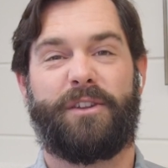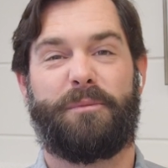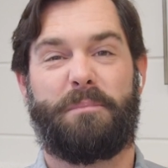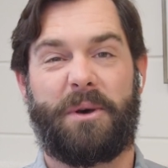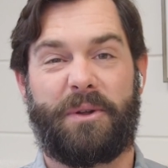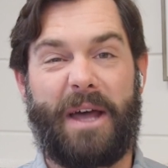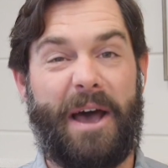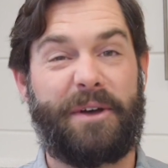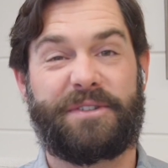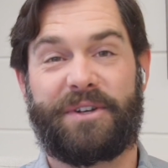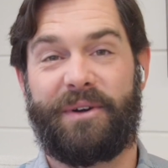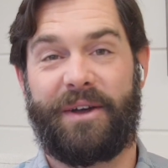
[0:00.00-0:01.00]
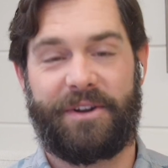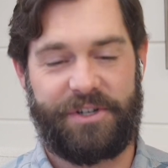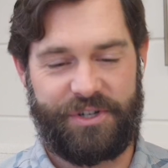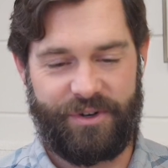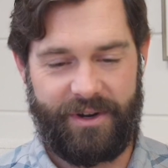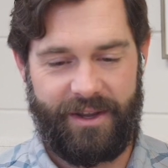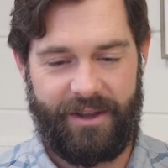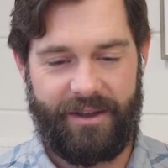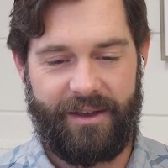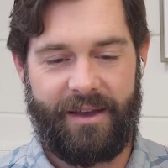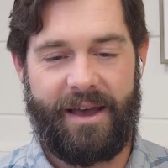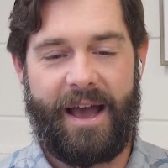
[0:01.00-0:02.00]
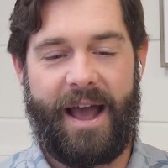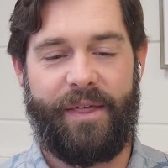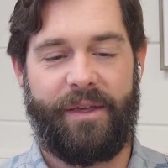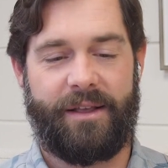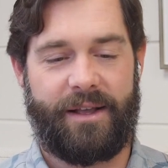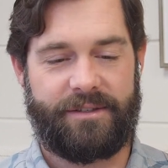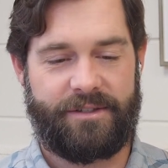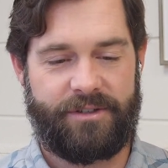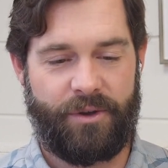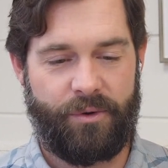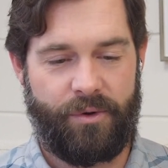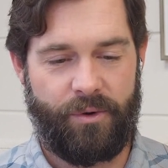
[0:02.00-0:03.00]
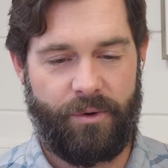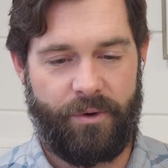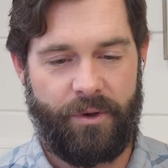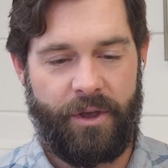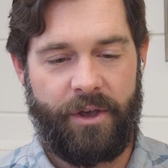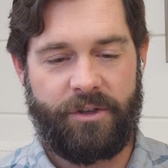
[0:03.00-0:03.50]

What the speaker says: to build a house around a tree. I think that's so cool.